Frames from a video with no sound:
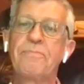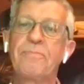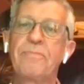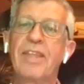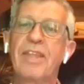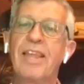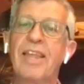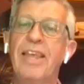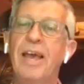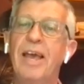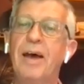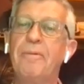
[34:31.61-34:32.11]

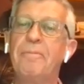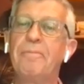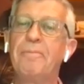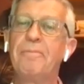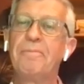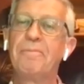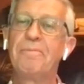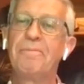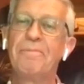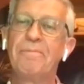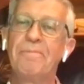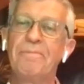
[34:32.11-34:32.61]

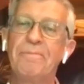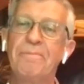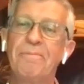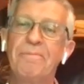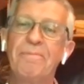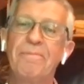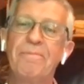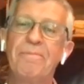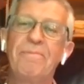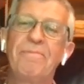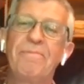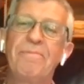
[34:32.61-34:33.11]

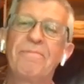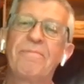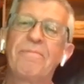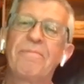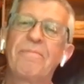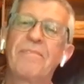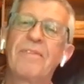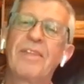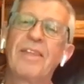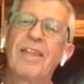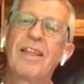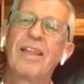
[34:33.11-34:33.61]

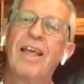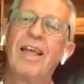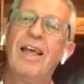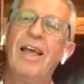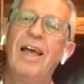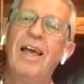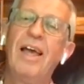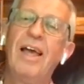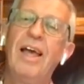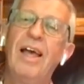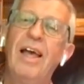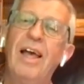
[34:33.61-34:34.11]

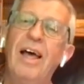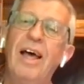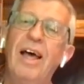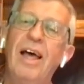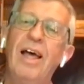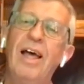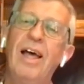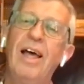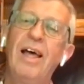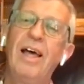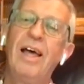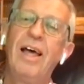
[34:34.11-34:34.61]

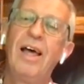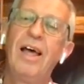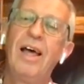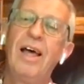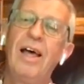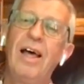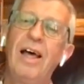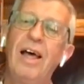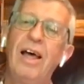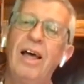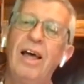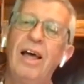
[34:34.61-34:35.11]

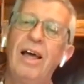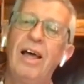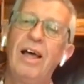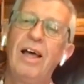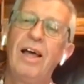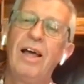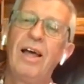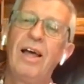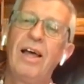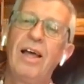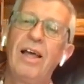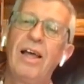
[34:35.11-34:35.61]

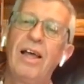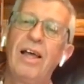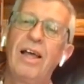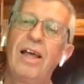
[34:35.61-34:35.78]
No words are spoken by the person on screen.